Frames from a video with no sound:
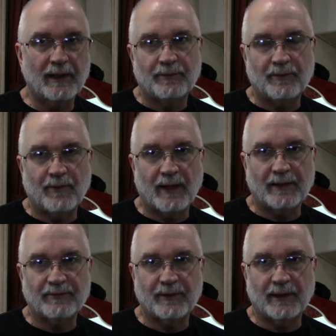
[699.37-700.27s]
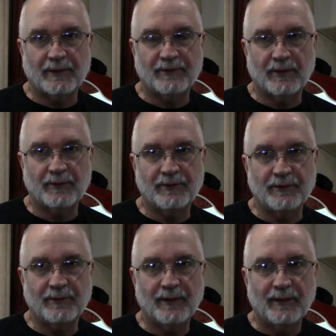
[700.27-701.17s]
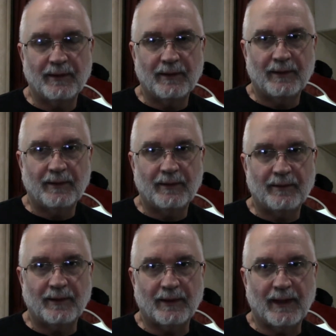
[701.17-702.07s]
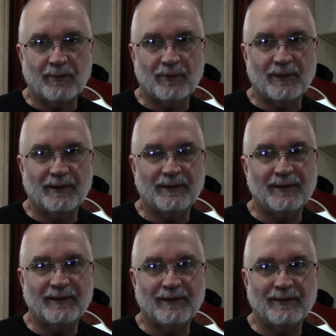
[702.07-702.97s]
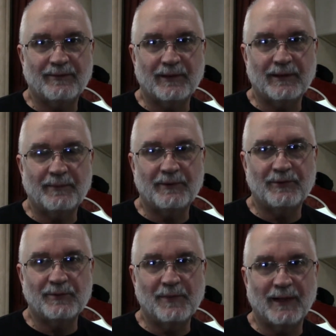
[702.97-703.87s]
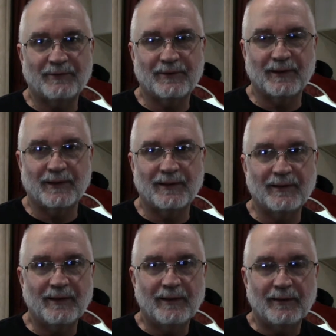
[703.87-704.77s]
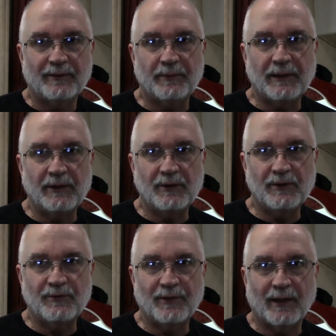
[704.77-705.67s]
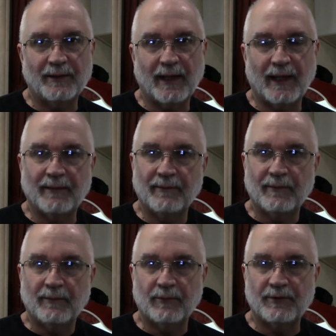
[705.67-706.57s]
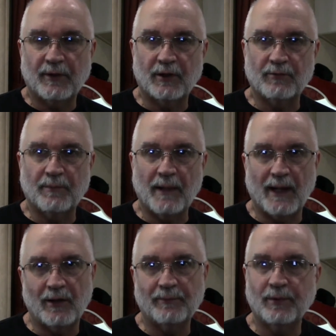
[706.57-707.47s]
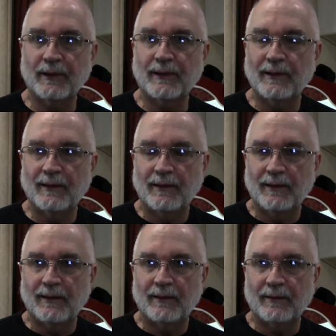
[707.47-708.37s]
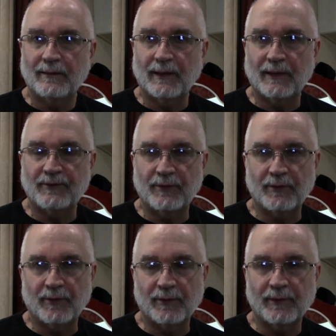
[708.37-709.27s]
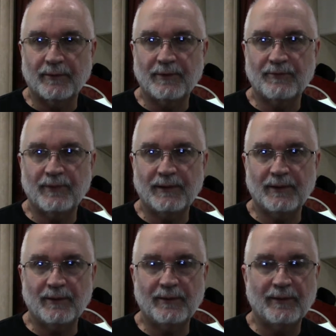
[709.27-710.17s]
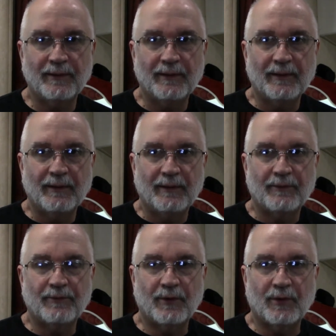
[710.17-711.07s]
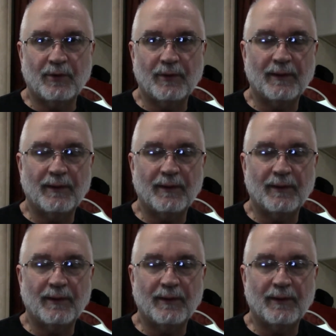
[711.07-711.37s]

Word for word: device that I showed you, now that one is a little bit too much to, uh, to be used on that rechargeable power brick that I showed earlier in this video. So